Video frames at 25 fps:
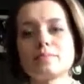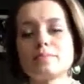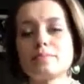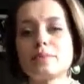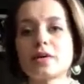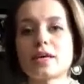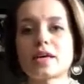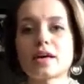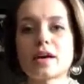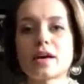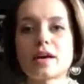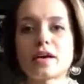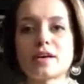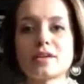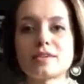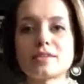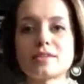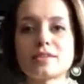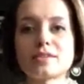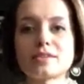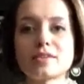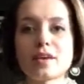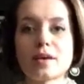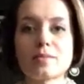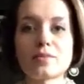
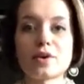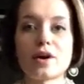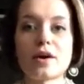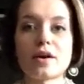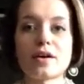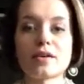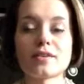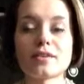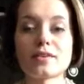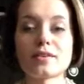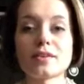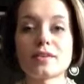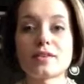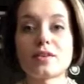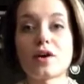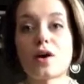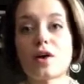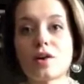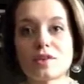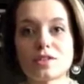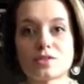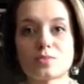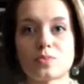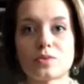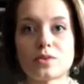because I'm not in the
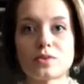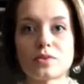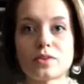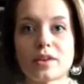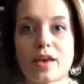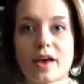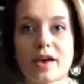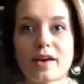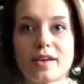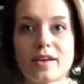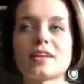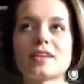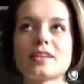hospital yet.